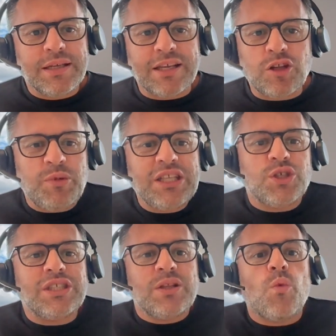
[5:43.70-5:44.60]
cannot be
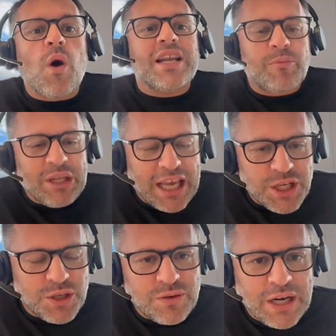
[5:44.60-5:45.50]
just in one
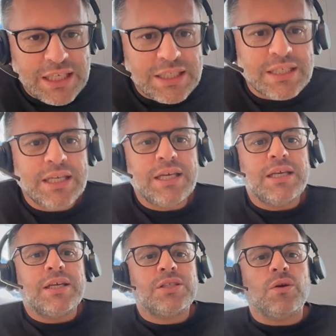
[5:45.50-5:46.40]
application, right?
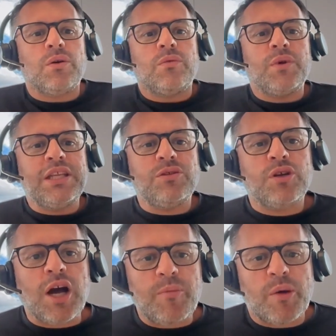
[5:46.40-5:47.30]
So we need
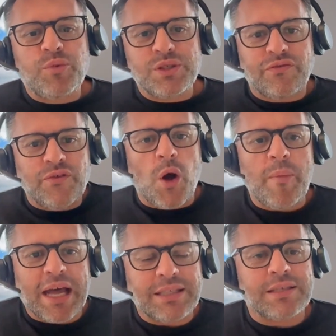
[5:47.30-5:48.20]
to come up with a
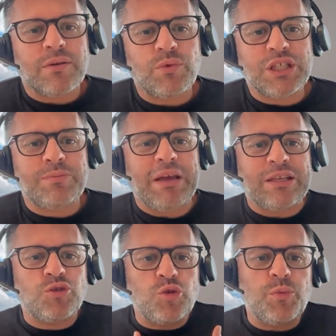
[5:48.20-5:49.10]
format which
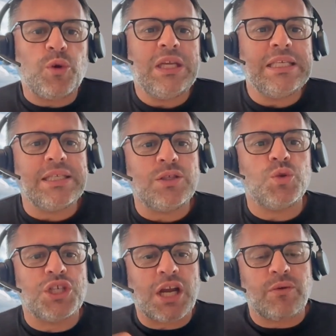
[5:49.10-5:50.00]
makes super easy
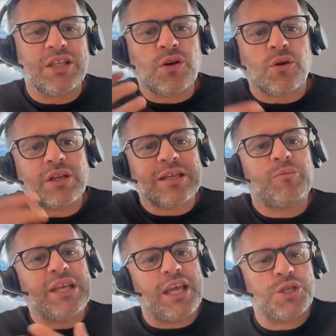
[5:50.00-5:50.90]
to share it cross
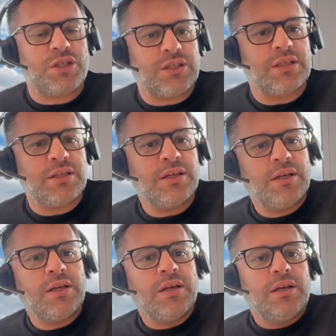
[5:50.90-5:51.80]
applications.
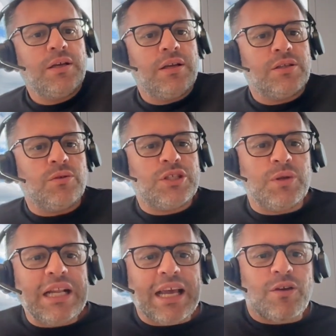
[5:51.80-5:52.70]
So it's
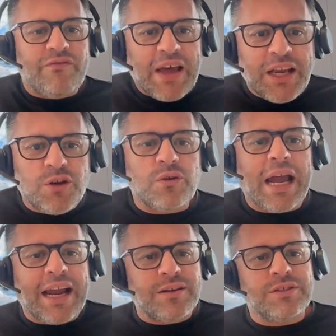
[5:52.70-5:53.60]
really like a vendor
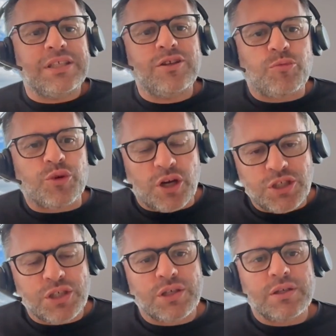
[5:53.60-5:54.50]
agnostic
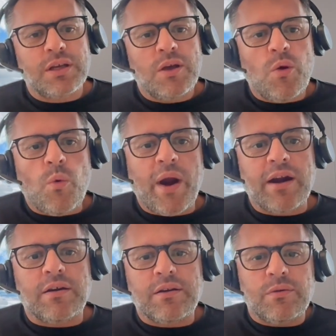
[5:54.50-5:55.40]
approach
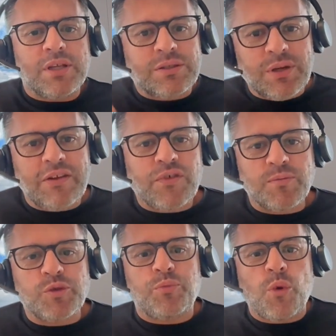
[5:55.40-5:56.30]
where it's really
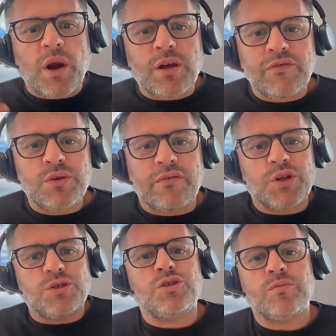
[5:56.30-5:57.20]
from the point of view
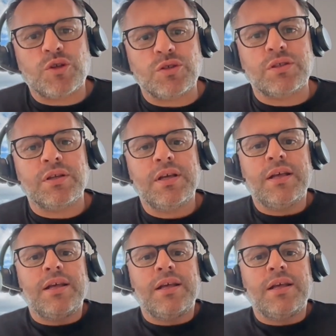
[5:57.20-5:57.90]
of customers,